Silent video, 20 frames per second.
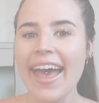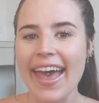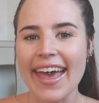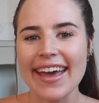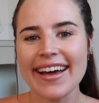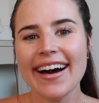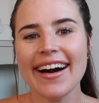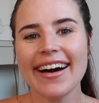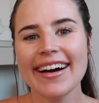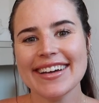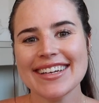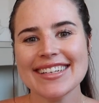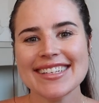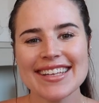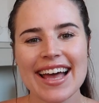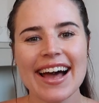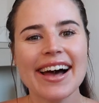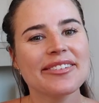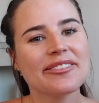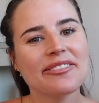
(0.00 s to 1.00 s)
Hey guys,
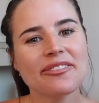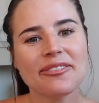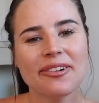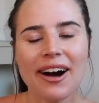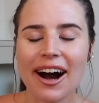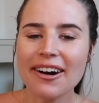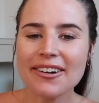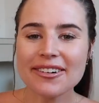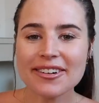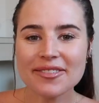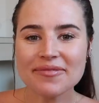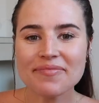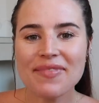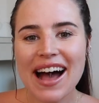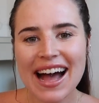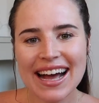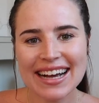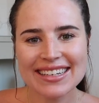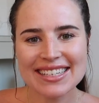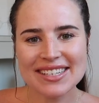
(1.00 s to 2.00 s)
and welcome
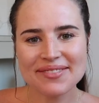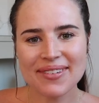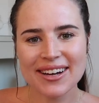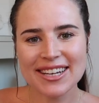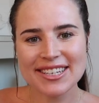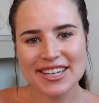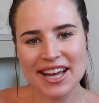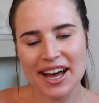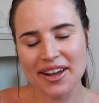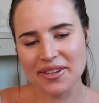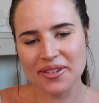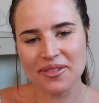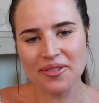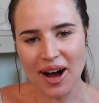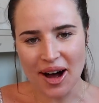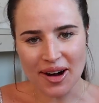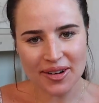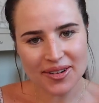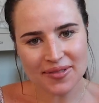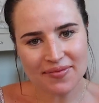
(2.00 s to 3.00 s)
back to my channel.
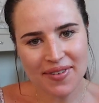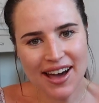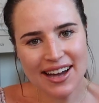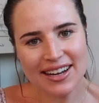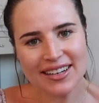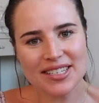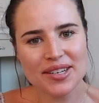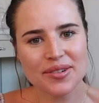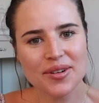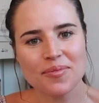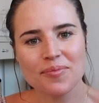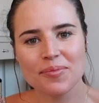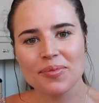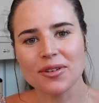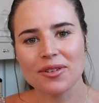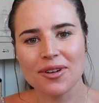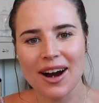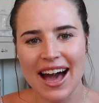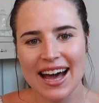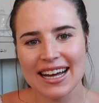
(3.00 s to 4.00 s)
Welcome back to a
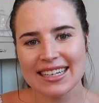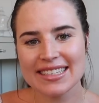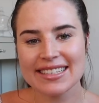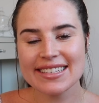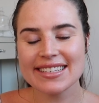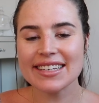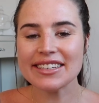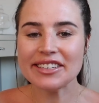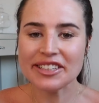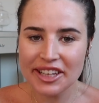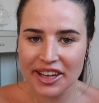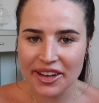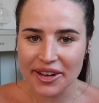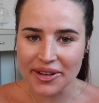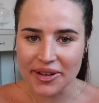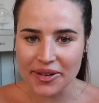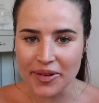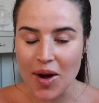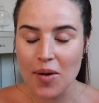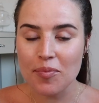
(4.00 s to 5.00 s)
brand
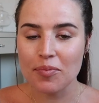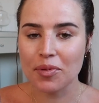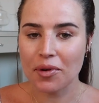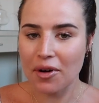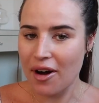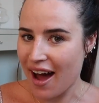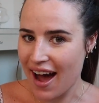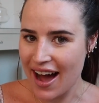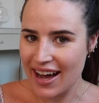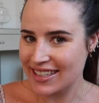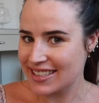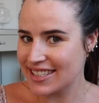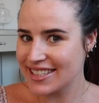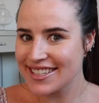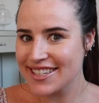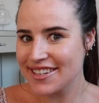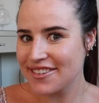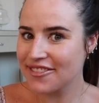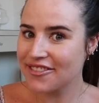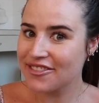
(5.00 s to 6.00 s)
new
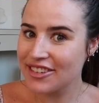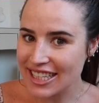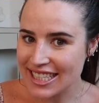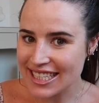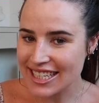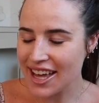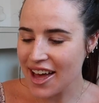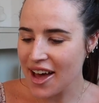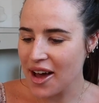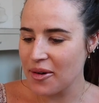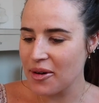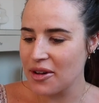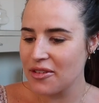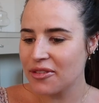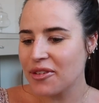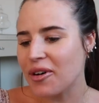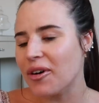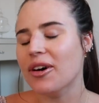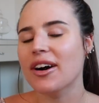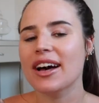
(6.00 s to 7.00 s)
brand video.
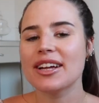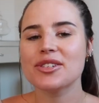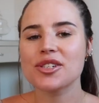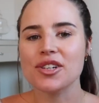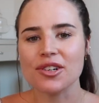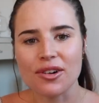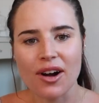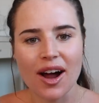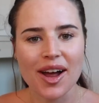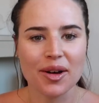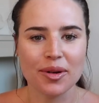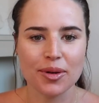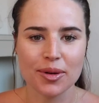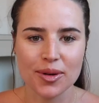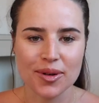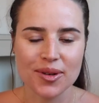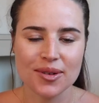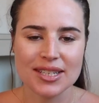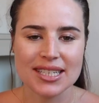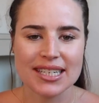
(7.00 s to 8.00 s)
We've got a try on
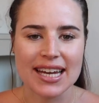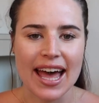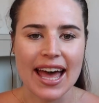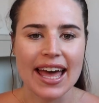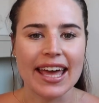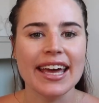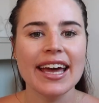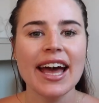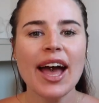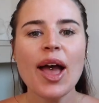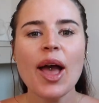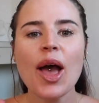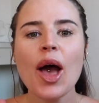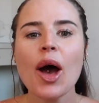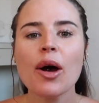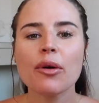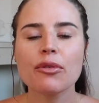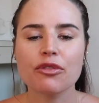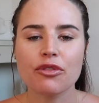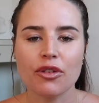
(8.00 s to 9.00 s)
haul today
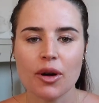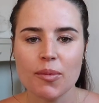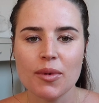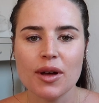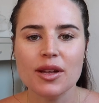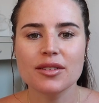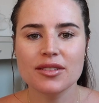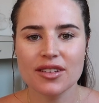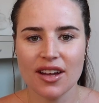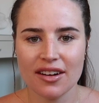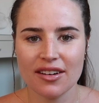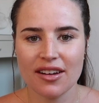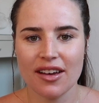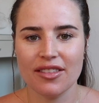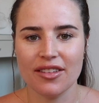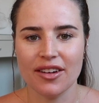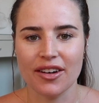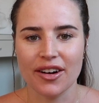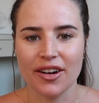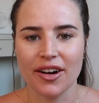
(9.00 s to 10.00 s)
from none
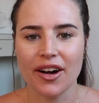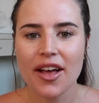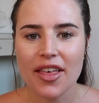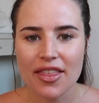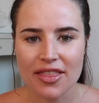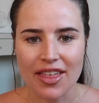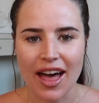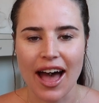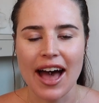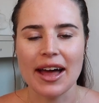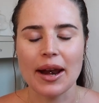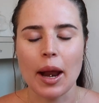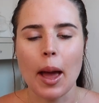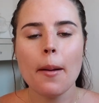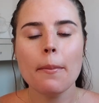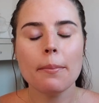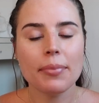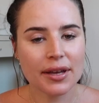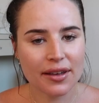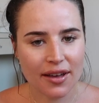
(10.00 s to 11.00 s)
other
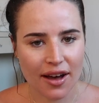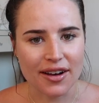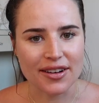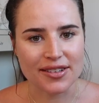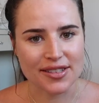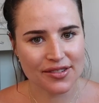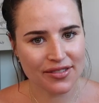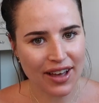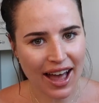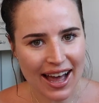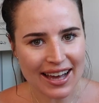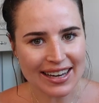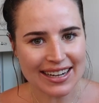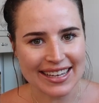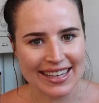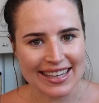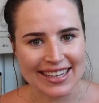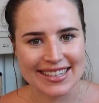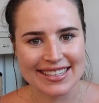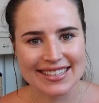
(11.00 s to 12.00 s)
than Becase of
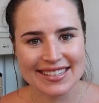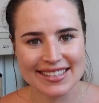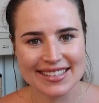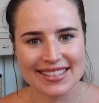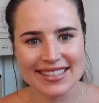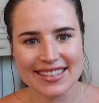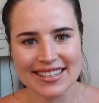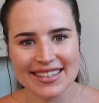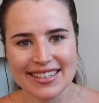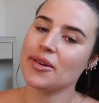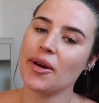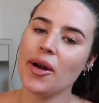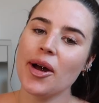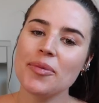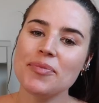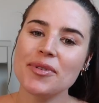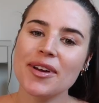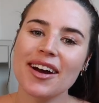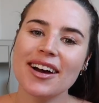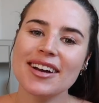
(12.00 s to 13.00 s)
Alice. So I
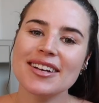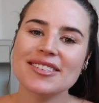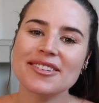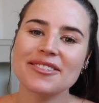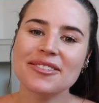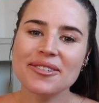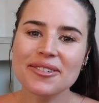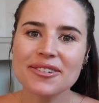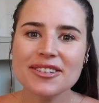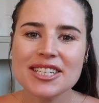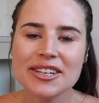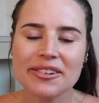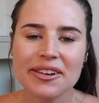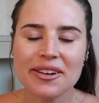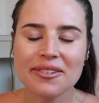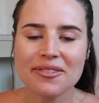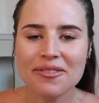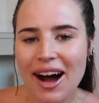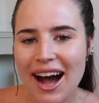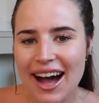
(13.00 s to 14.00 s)
hope you guys are all
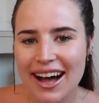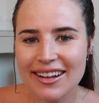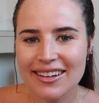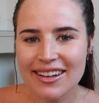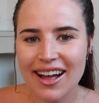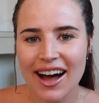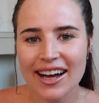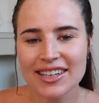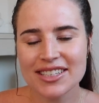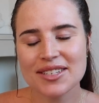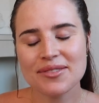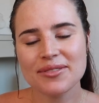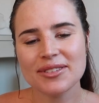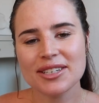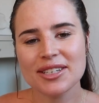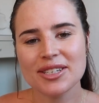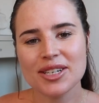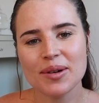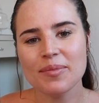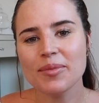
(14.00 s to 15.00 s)
doing well. I just
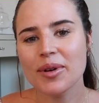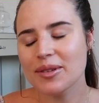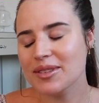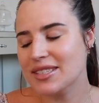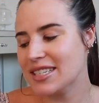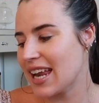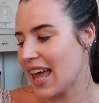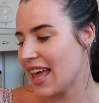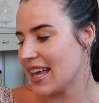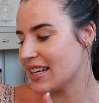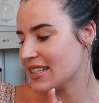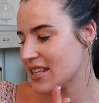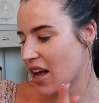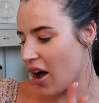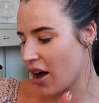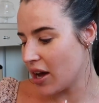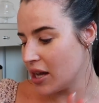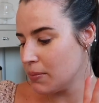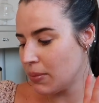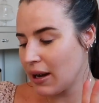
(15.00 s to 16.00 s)
wanted to jump on today because
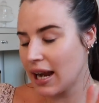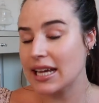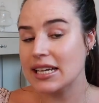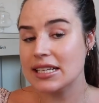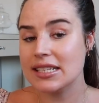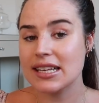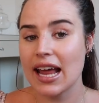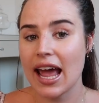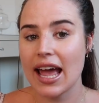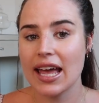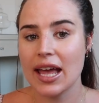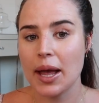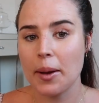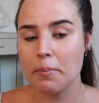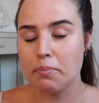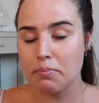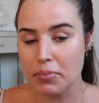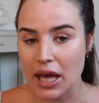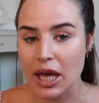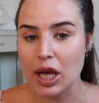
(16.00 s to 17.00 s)
I placed a
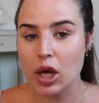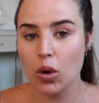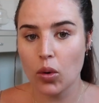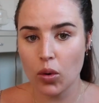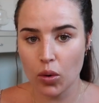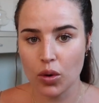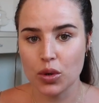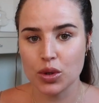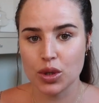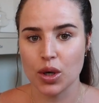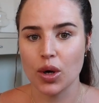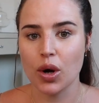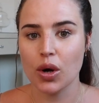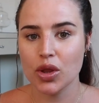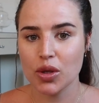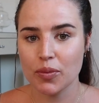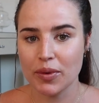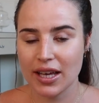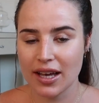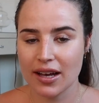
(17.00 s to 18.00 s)
big order
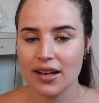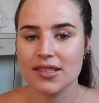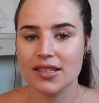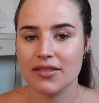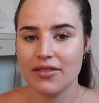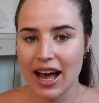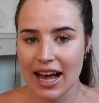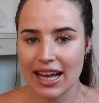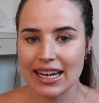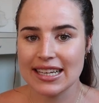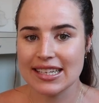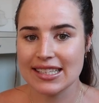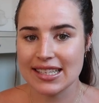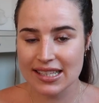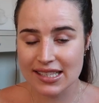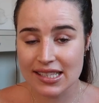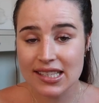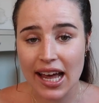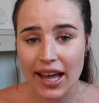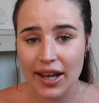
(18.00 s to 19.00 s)
on the Becase of Alice
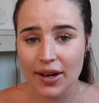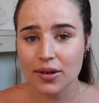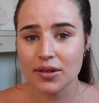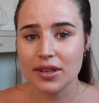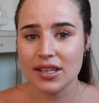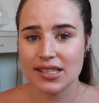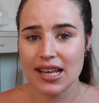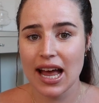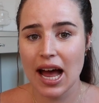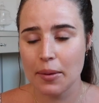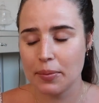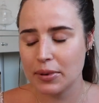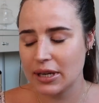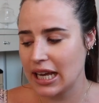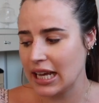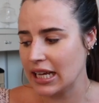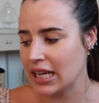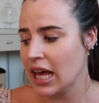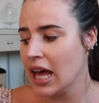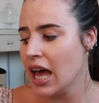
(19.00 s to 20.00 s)
sale that's
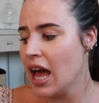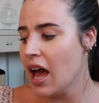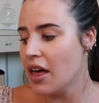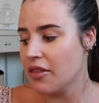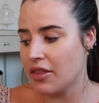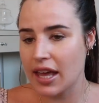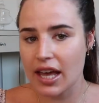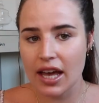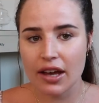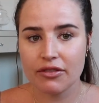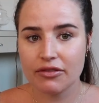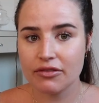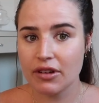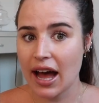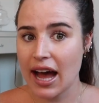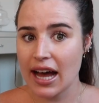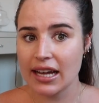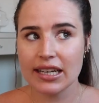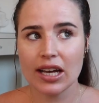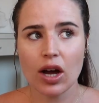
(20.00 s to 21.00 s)
happening. They have
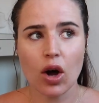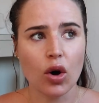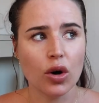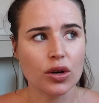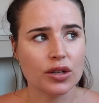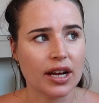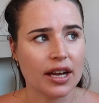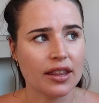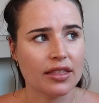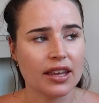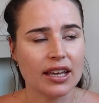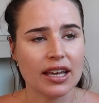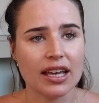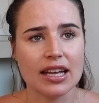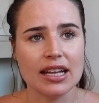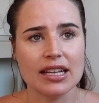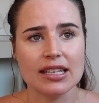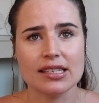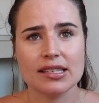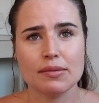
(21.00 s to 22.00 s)
had it on, I
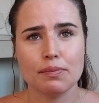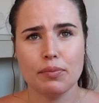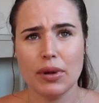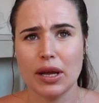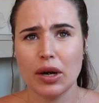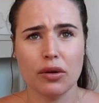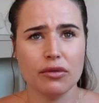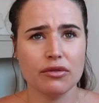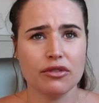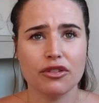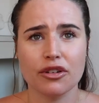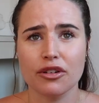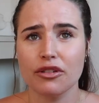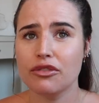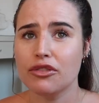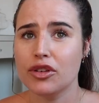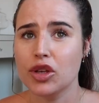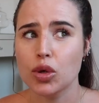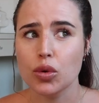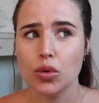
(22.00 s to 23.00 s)
think it's been on for
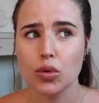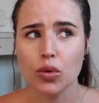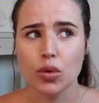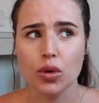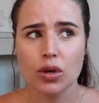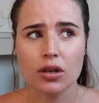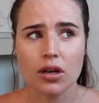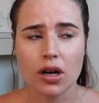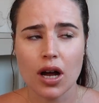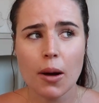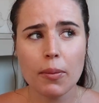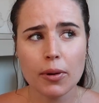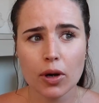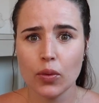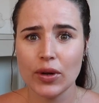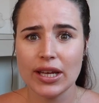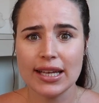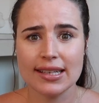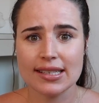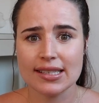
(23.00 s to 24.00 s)
a couple of
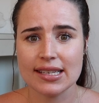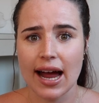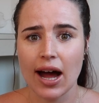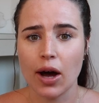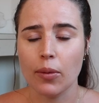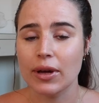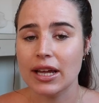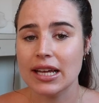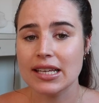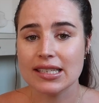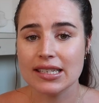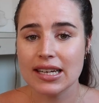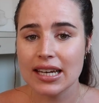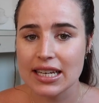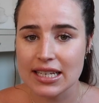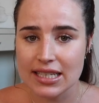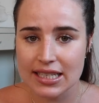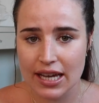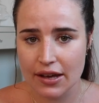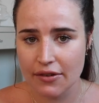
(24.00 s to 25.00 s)
weeks now, but it's an
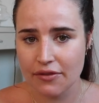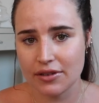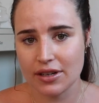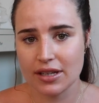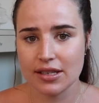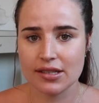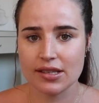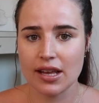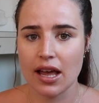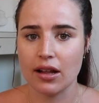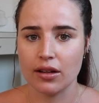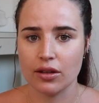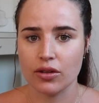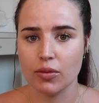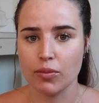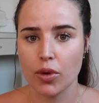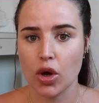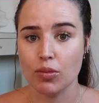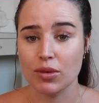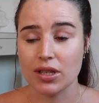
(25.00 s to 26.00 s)
indefinite sale at
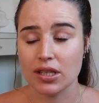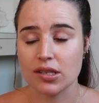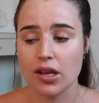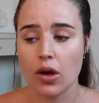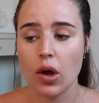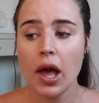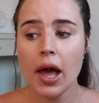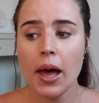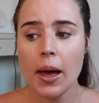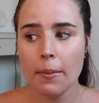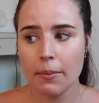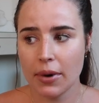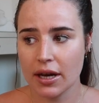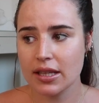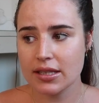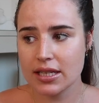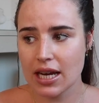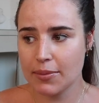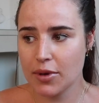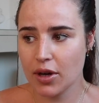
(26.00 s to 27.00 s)
the moment. So
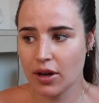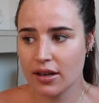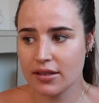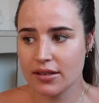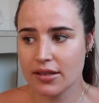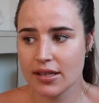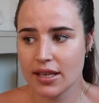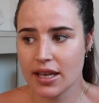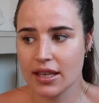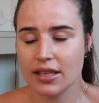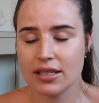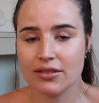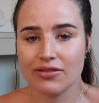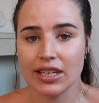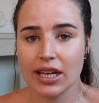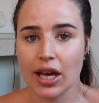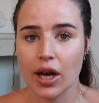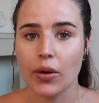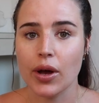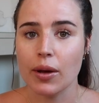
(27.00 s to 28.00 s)
by the time you guys are seeing this
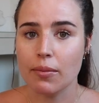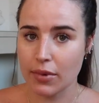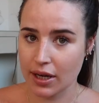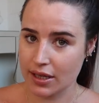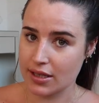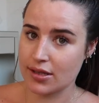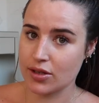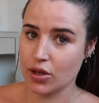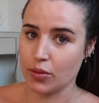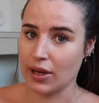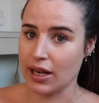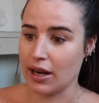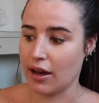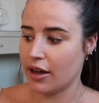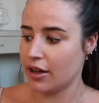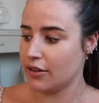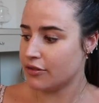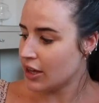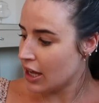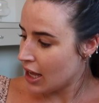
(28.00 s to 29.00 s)
video, it might still be
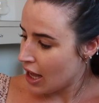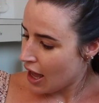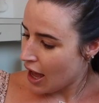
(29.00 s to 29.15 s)
live.